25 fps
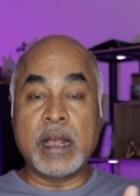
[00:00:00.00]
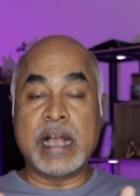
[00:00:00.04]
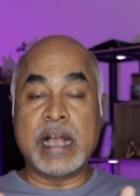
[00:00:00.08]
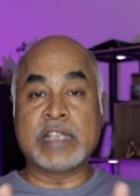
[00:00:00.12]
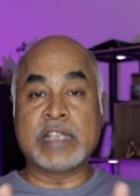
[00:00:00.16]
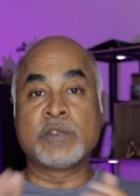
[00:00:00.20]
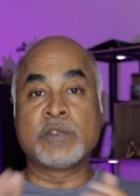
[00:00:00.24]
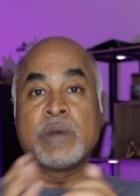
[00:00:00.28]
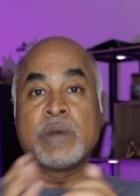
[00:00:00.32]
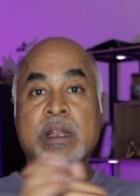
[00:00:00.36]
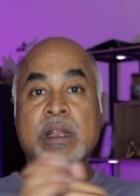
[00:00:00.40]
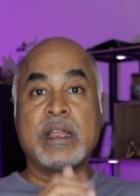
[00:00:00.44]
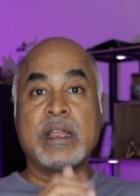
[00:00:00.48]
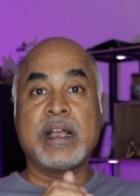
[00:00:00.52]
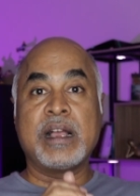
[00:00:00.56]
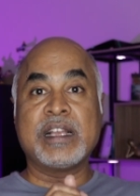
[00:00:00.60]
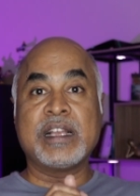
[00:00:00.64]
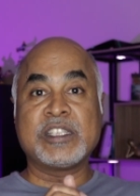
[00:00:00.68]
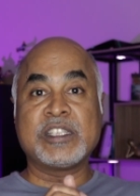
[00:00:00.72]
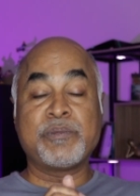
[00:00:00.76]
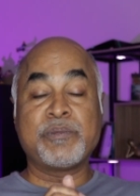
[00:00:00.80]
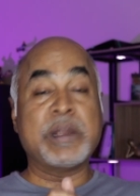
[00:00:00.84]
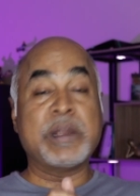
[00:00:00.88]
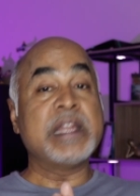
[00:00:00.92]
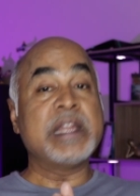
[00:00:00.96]
as well
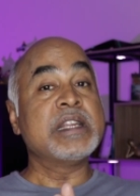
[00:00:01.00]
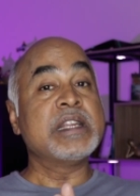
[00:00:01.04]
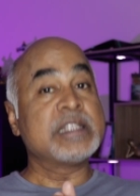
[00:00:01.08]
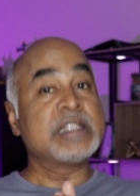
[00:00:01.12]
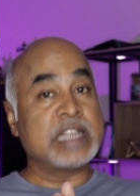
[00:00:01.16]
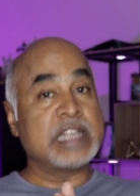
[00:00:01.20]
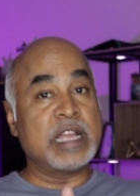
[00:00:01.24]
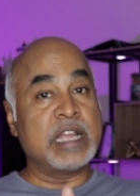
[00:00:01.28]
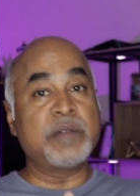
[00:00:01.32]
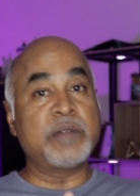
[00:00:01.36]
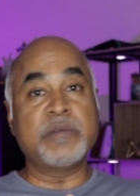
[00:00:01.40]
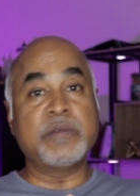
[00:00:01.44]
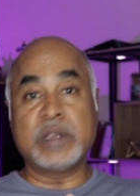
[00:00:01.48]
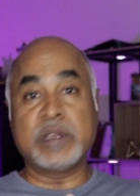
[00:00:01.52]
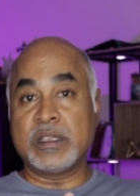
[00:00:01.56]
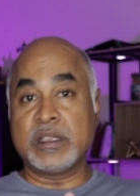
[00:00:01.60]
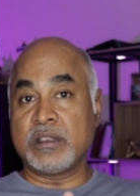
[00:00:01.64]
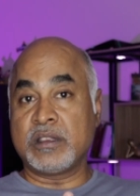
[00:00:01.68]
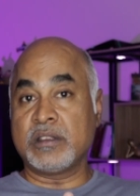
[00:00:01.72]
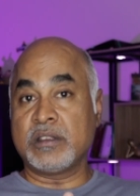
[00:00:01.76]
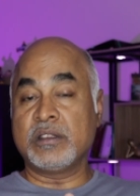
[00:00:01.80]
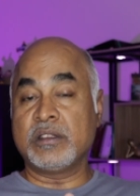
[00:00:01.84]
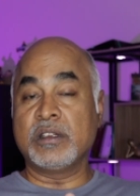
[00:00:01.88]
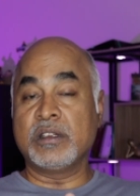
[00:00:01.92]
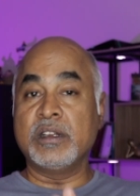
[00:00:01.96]
as spending time
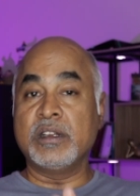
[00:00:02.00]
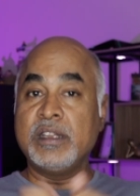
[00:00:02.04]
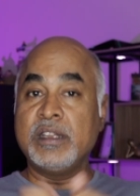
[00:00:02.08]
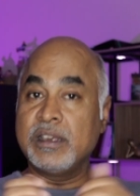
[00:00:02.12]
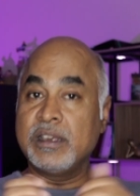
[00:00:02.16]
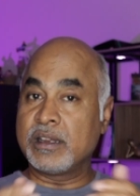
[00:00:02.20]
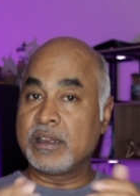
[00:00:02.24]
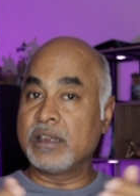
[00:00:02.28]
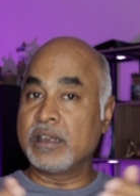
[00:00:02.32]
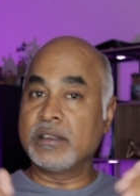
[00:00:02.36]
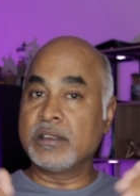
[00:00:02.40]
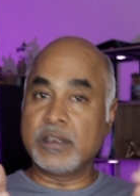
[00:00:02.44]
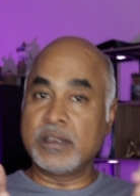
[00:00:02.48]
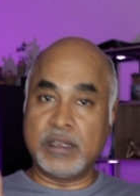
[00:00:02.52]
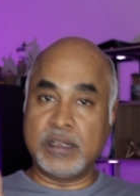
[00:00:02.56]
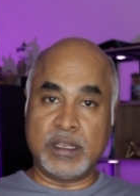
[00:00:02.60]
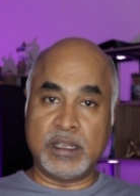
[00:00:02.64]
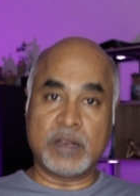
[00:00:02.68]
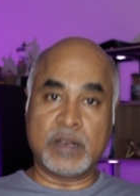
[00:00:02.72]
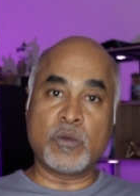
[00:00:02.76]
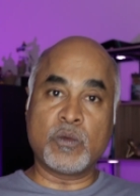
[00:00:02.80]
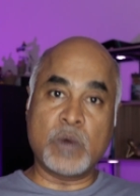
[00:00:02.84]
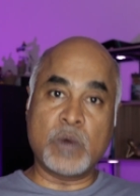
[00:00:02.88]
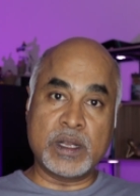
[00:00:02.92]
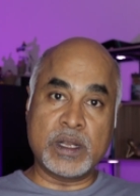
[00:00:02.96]
with the near and the
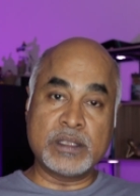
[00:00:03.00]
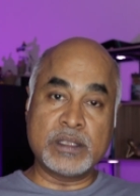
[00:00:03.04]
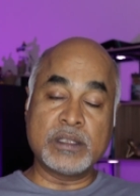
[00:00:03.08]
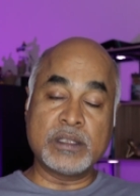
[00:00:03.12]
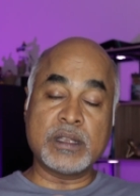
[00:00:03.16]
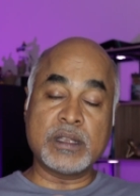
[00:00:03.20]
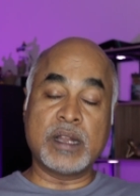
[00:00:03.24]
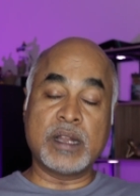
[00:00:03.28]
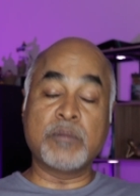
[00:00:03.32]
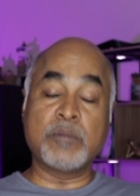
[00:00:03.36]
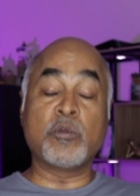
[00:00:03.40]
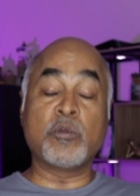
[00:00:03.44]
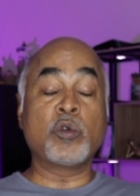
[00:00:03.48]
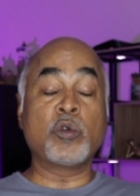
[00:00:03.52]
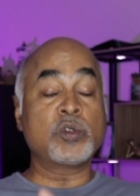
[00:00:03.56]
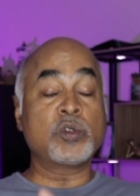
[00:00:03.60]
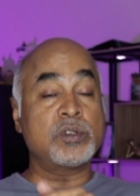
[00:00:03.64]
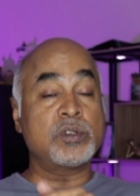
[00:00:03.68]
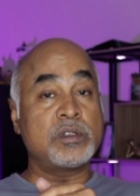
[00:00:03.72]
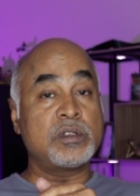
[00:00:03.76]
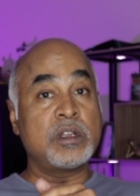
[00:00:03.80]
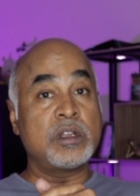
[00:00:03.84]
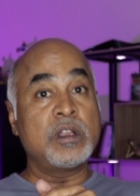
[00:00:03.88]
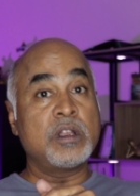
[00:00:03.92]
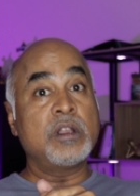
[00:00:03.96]
dear ones, and
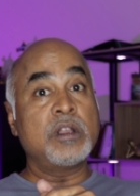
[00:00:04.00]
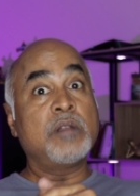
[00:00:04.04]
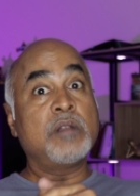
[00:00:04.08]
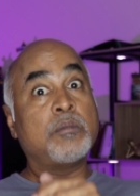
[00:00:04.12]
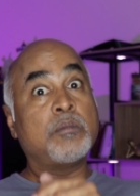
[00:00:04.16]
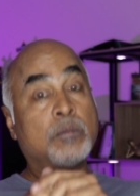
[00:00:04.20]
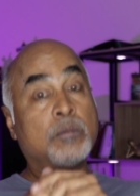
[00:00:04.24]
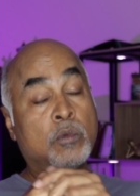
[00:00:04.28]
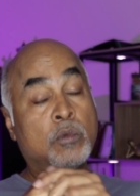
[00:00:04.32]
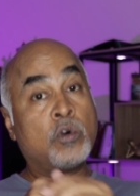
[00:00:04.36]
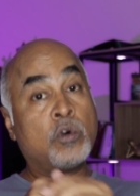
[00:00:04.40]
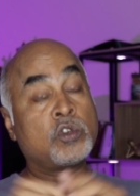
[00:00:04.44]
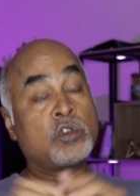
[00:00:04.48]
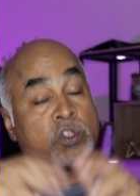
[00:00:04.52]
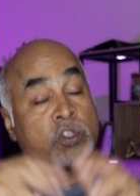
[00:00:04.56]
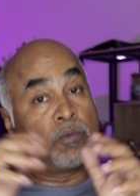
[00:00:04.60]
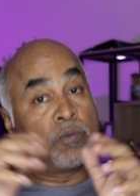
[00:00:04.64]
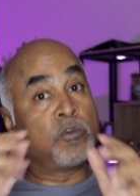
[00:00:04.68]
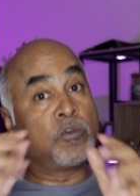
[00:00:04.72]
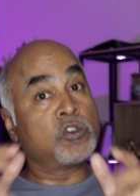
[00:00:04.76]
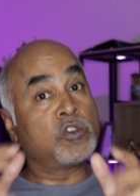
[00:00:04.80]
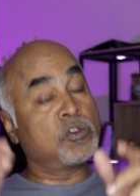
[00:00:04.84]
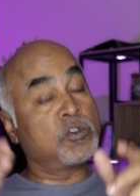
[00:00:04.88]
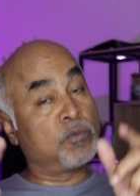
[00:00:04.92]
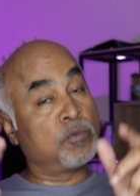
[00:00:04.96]

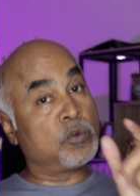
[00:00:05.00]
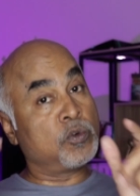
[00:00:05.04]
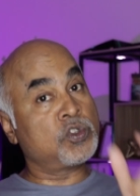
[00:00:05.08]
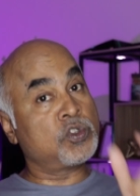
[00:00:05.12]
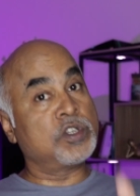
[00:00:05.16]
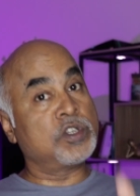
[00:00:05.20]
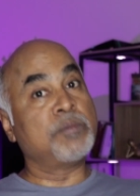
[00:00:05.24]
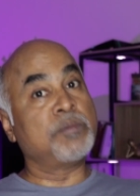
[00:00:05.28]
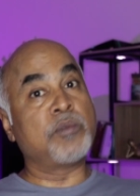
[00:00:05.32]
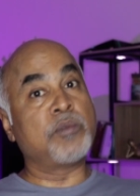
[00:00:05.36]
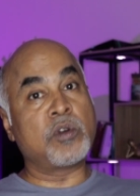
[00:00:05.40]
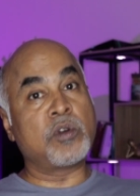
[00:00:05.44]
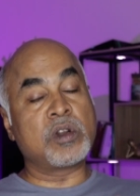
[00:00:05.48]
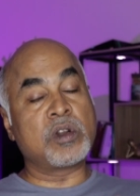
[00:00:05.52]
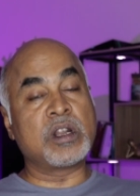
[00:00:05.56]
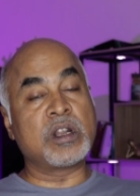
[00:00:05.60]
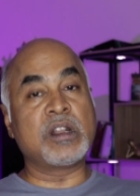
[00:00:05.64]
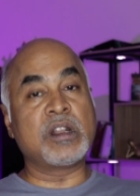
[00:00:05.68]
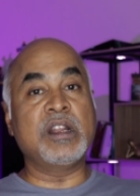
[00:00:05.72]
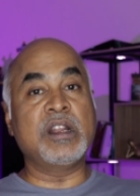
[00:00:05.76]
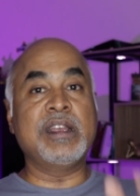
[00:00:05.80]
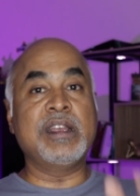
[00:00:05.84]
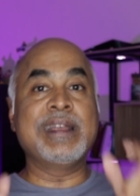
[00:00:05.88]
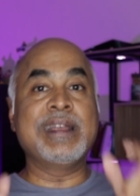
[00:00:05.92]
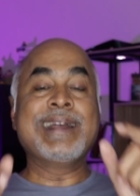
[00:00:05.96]
most
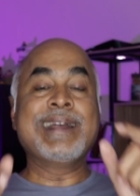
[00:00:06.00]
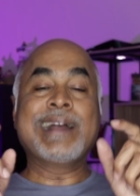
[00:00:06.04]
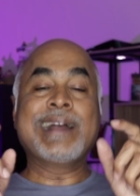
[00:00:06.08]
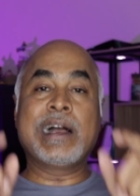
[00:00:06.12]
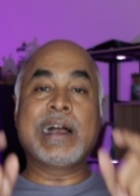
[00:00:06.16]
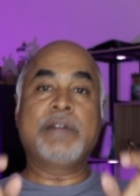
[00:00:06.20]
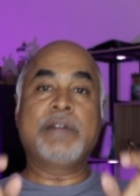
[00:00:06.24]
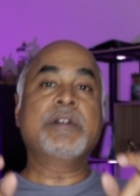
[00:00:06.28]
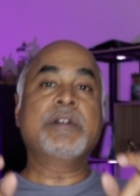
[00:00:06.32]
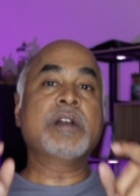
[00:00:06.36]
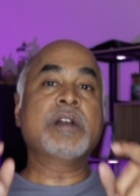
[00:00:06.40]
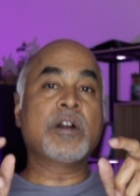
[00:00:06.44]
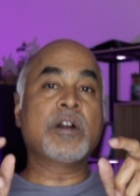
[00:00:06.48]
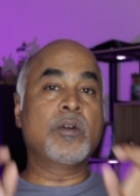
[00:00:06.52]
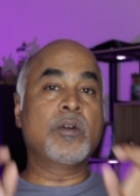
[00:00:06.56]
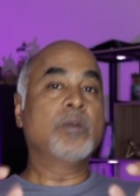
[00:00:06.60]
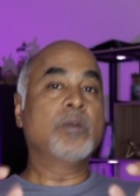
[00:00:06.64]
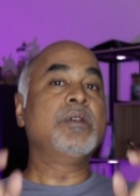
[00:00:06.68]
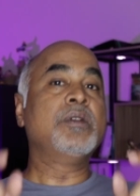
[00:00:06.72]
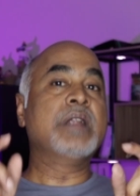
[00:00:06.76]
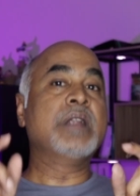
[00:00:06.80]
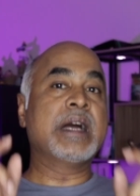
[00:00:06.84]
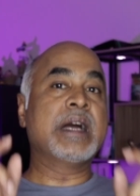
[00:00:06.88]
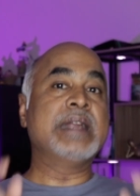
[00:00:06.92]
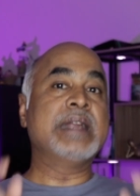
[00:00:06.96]
importantly, having a
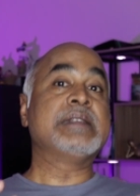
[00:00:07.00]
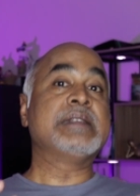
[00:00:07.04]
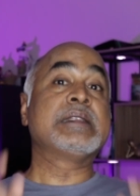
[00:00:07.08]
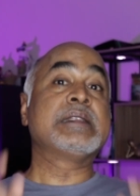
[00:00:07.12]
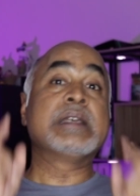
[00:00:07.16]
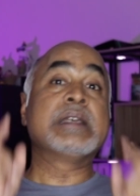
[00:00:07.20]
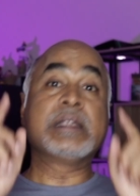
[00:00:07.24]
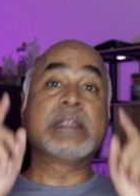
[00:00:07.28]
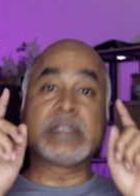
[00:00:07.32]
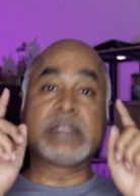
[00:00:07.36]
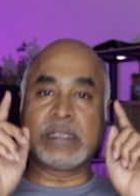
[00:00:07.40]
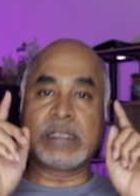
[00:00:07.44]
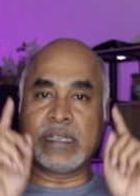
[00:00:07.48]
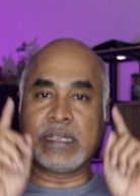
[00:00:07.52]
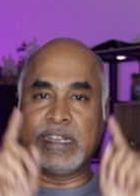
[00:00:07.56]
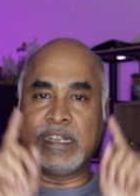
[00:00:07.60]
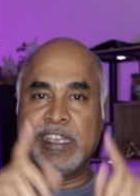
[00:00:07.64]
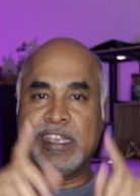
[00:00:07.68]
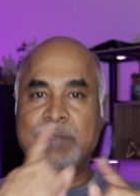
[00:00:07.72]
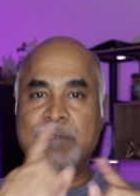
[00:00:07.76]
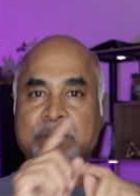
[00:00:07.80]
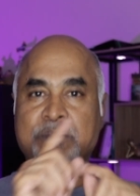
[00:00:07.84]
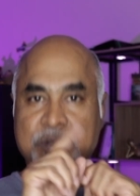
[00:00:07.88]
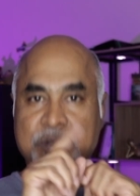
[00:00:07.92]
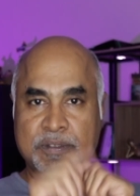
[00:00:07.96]
good night's
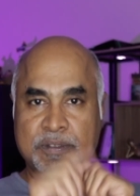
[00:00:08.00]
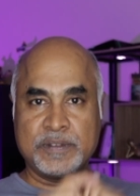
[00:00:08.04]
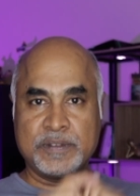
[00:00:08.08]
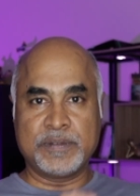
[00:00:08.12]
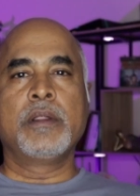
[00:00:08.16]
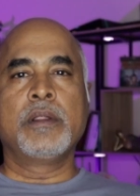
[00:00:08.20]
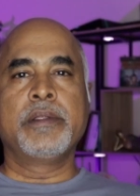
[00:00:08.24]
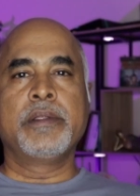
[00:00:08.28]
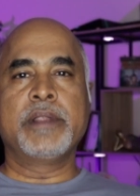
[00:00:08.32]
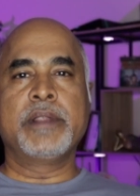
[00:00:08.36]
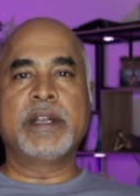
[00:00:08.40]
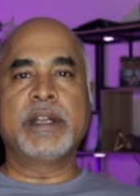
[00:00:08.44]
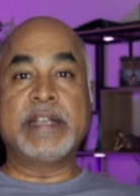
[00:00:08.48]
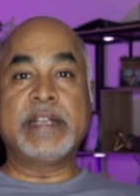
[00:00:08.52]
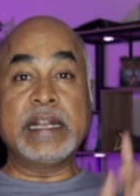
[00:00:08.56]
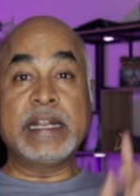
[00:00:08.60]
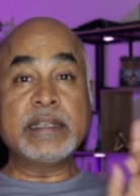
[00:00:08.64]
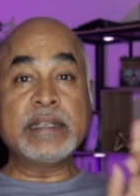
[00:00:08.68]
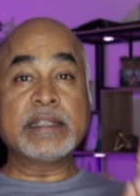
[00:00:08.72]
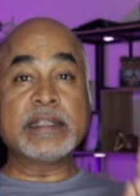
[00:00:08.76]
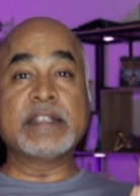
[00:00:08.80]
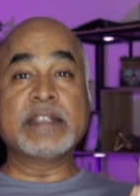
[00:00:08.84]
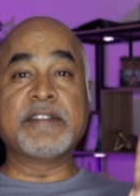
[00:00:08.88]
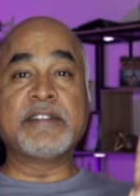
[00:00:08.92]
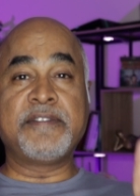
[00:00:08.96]
sleep. The
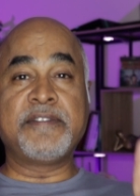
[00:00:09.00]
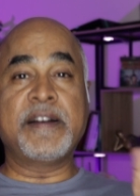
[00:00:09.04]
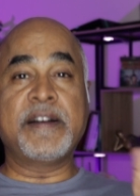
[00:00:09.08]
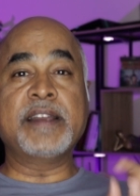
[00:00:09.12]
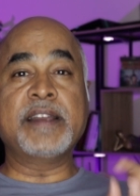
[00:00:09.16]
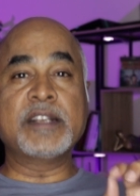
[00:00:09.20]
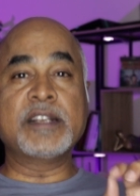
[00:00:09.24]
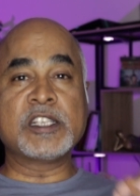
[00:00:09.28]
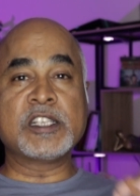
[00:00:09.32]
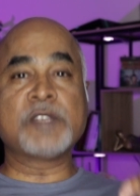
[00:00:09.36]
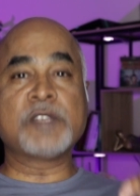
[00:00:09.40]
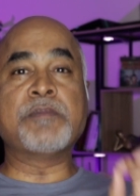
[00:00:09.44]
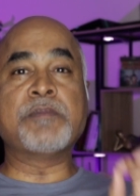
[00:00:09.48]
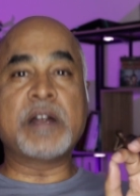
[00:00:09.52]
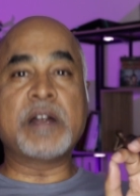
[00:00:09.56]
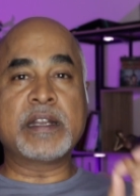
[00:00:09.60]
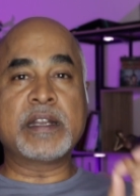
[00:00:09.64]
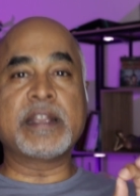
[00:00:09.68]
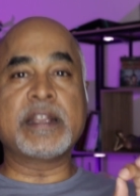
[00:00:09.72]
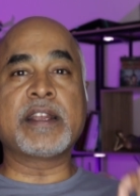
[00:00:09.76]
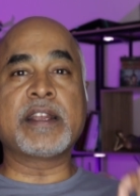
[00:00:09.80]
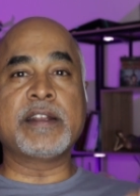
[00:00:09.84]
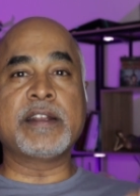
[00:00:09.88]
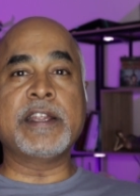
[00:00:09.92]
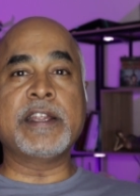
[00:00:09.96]
10th and the final
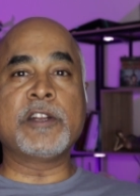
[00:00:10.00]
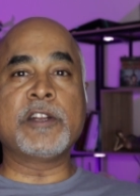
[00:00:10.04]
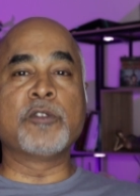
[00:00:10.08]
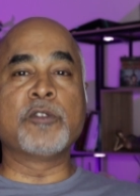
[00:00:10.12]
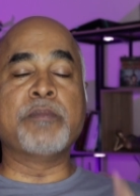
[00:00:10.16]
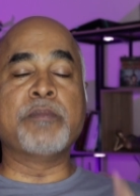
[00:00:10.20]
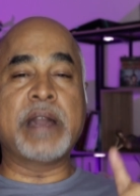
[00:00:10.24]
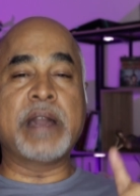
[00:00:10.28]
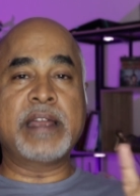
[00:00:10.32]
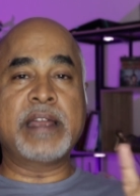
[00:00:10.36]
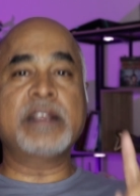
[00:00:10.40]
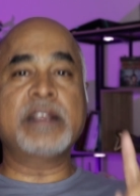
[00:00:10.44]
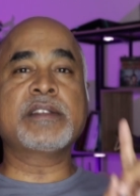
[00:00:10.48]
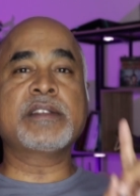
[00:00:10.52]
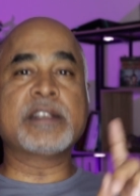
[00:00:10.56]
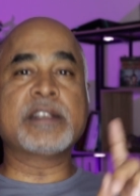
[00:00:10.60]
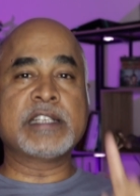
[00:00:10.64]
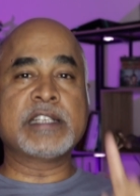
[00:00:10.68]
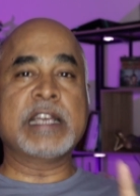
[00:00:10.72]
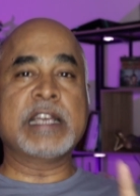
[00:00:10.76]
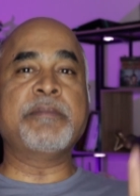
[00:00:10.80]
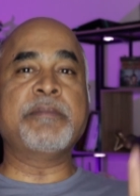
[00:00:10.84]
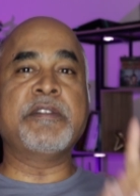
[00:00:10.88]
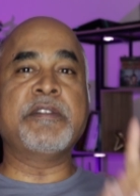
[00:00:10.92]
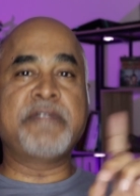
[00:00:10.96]
smart technique to manage the
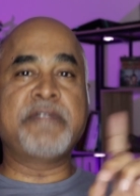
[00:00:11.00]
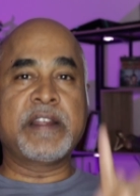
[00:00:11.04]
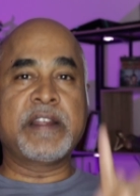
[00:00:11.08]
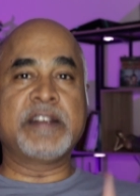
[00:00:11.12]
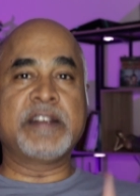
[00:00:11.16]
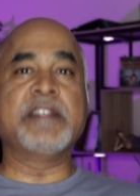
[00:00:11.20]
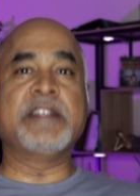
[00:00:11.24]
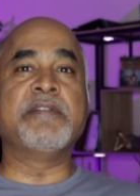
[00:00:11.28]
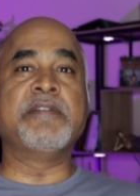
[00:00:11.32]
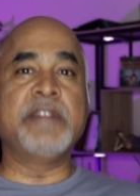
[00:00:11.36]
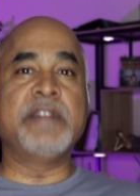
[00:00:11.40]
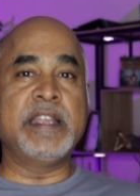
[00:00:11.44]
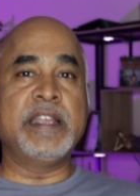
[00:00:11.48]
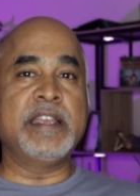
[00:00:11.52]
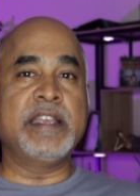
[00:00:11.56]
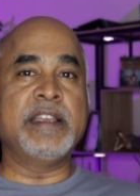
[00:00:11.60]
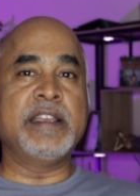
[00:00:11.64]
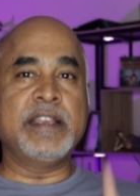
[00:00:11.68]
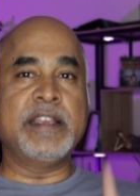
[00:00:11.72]
time effectively